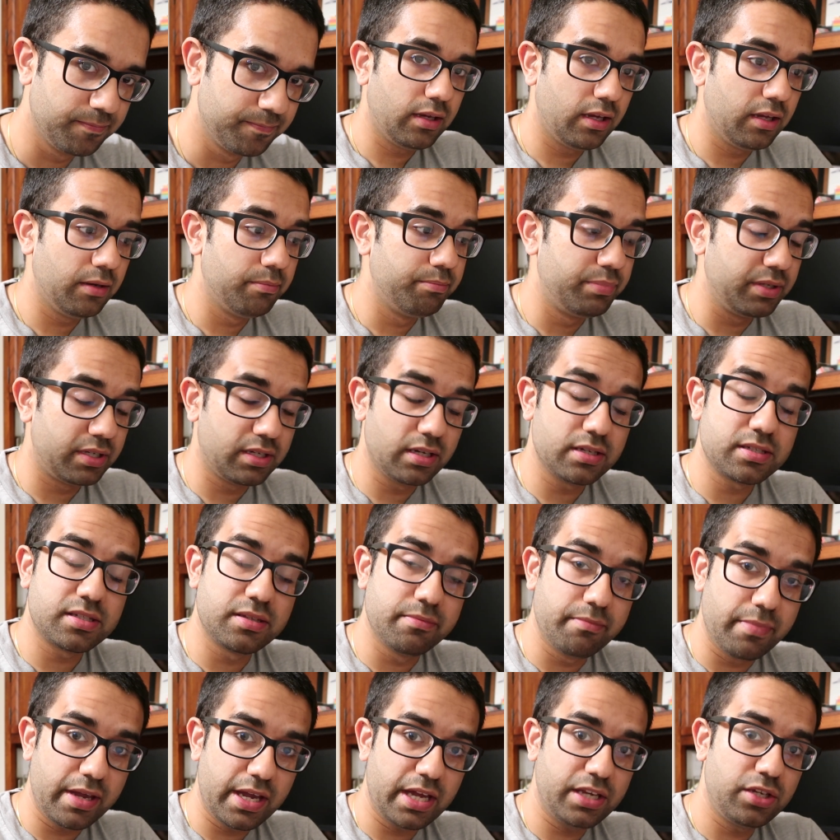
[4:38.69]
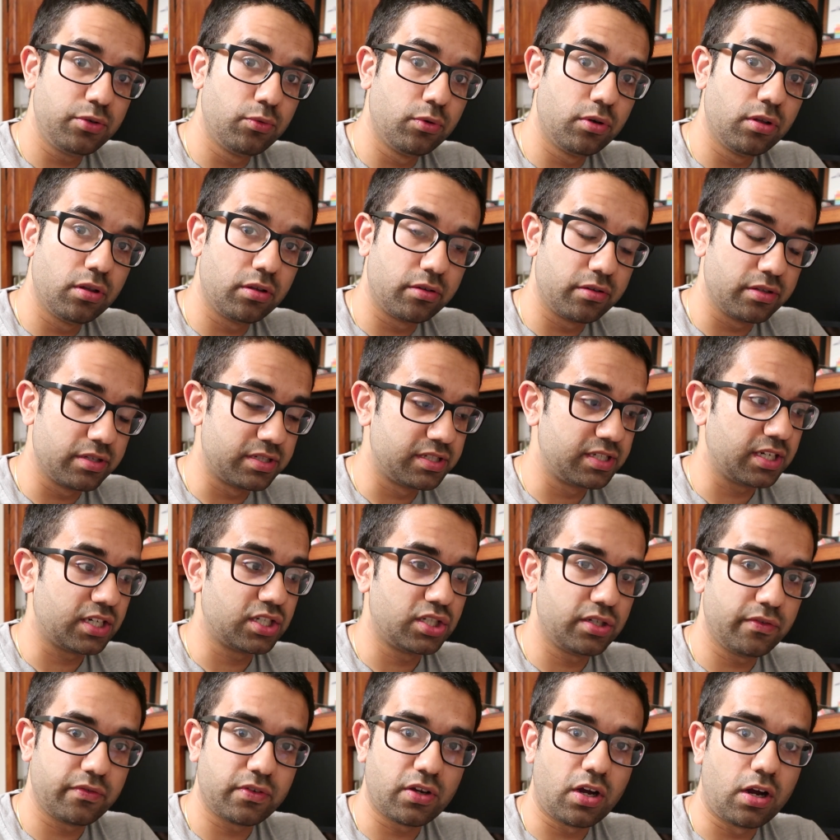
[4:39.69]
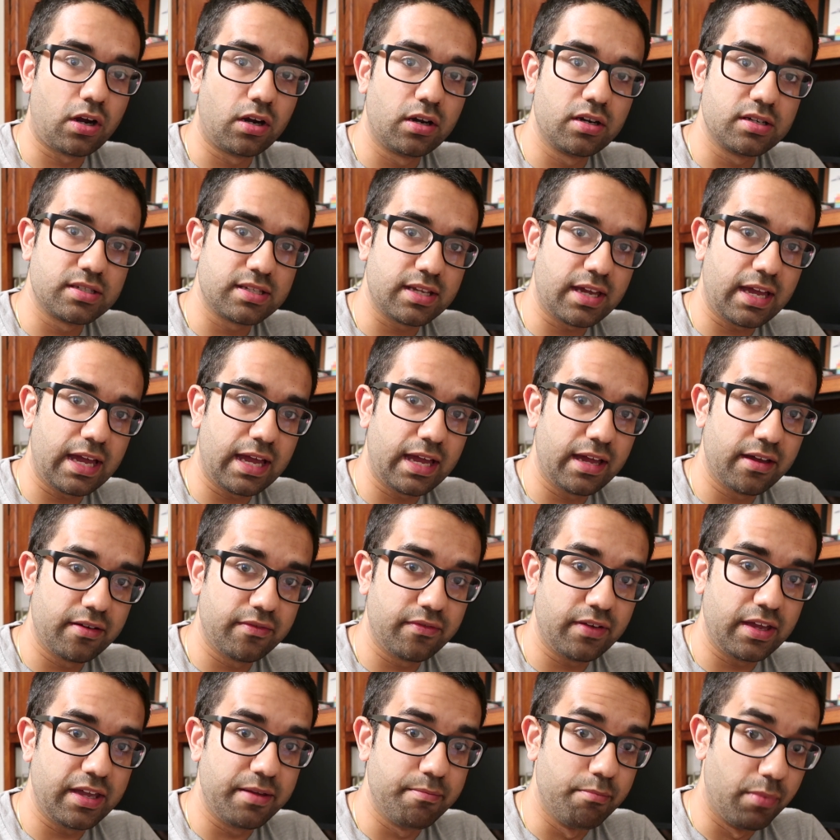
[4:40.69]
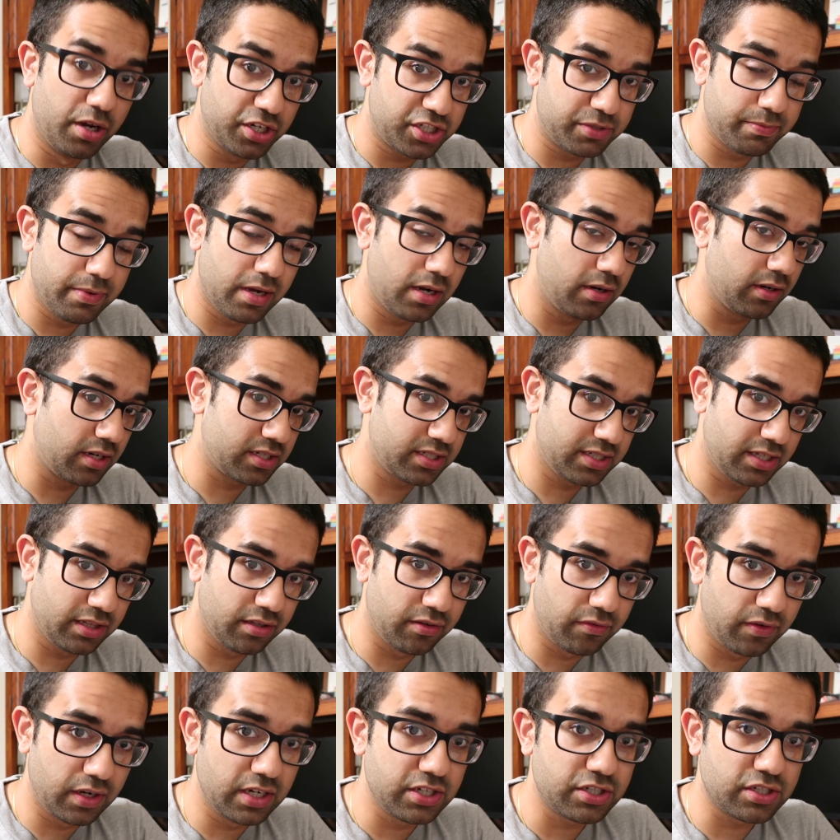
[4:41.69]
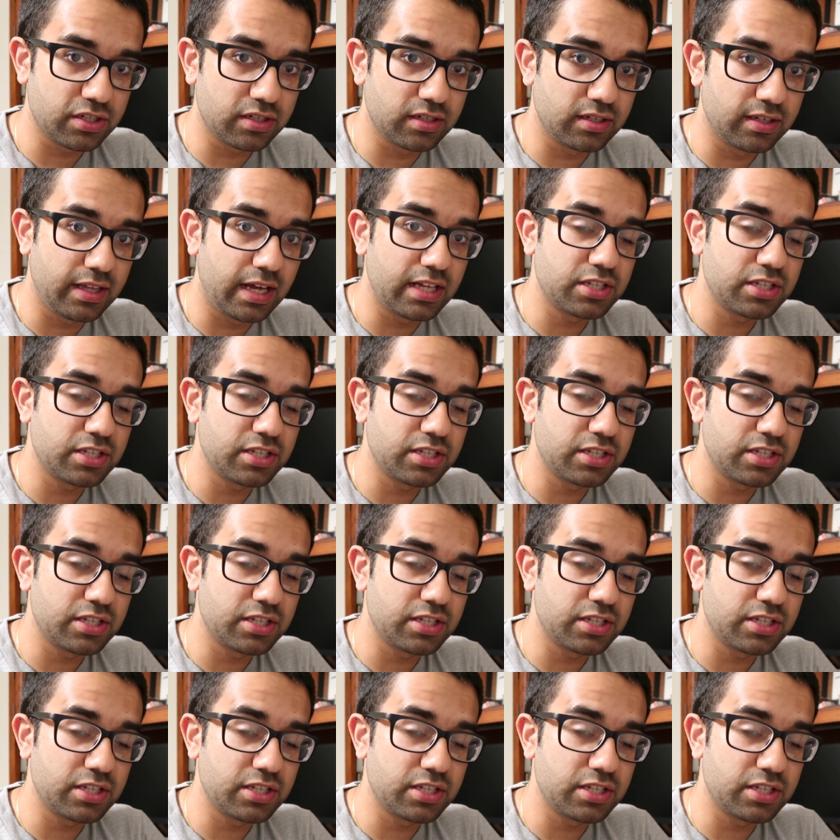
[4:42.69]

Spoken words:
And because the manual or the stick shift cars have a much better acceleration,